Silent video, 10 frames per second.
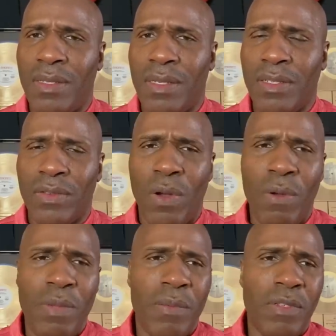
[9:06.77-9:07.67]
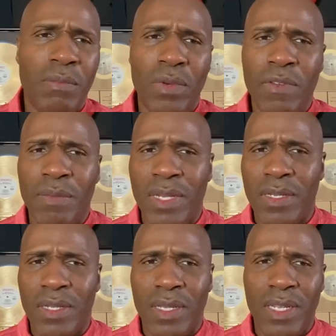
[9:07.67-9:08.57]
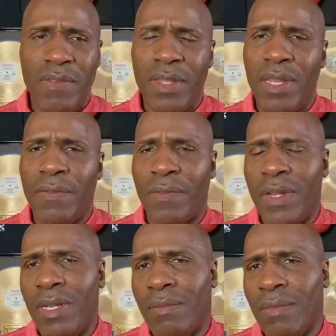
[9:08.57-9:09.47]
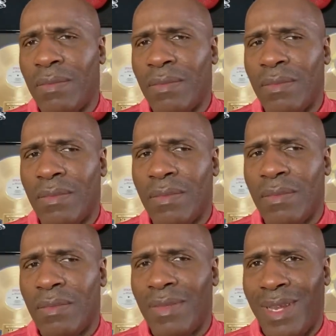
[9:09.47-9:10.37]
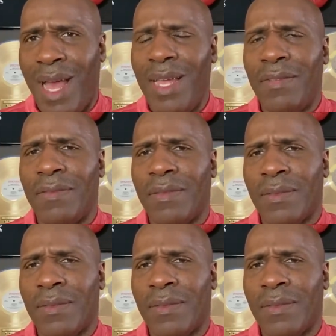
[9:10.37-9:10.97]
to control people's movement and even their freedom, life.